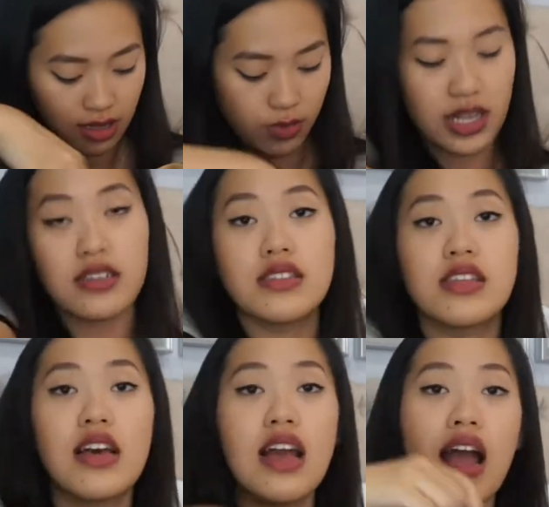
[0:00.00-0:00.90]

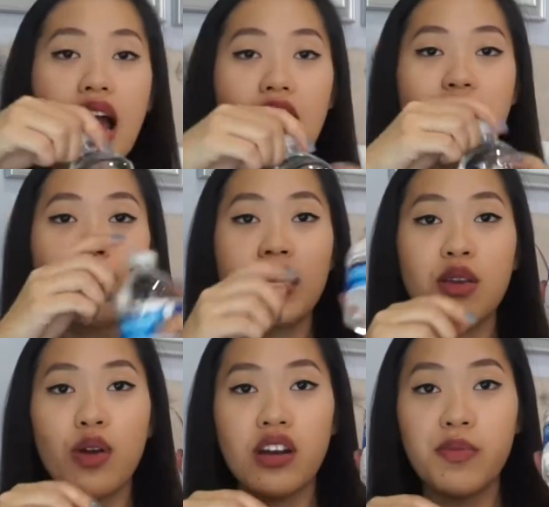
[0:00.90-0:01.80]
I have a
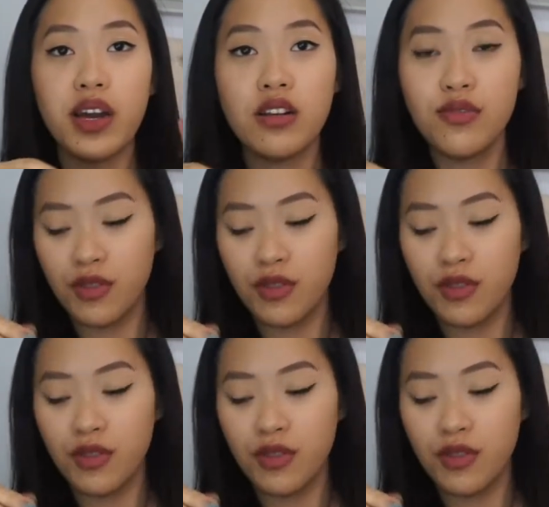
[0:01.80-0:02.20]
mini water bottle